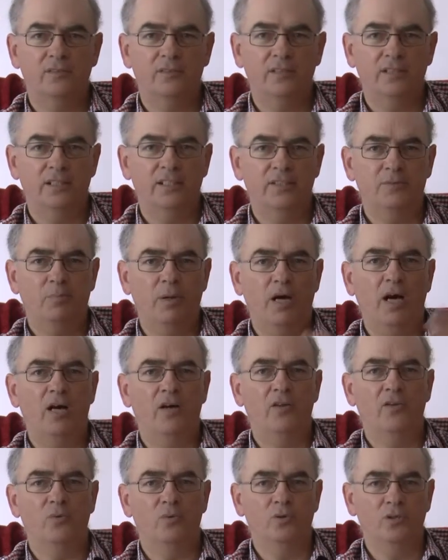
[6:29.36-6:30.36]
in this part
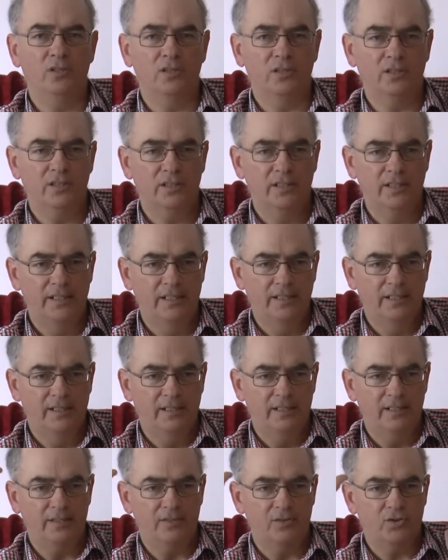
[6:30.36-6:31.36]
of the world,
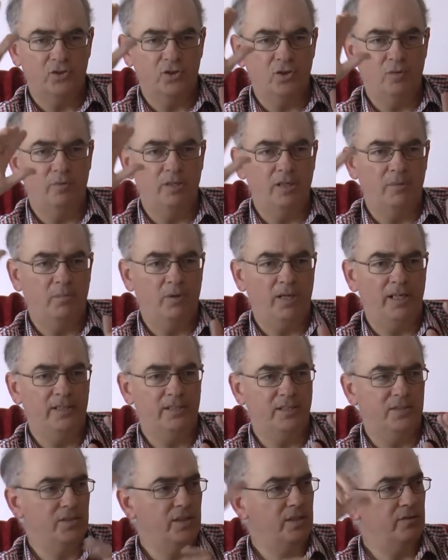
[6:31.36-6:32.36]
so many
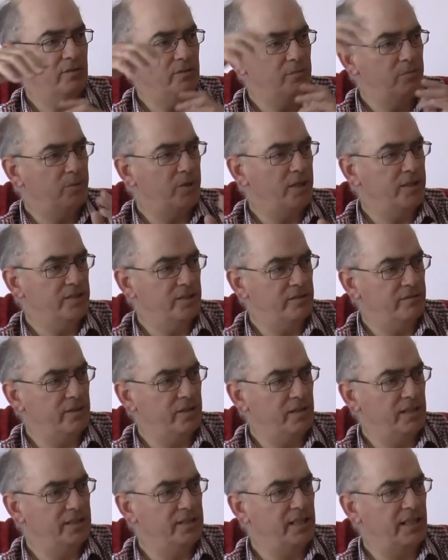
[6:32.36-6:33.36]
places that are impressive
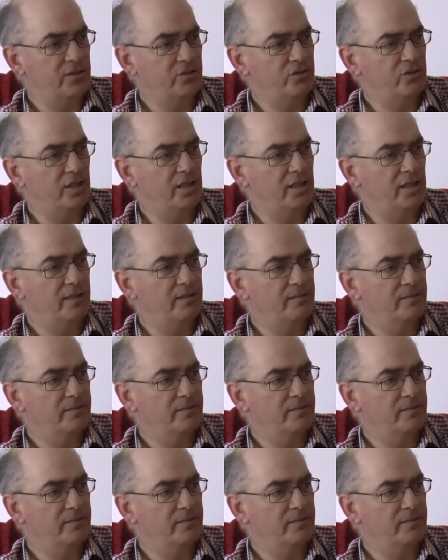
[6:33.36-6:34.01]
architecturally.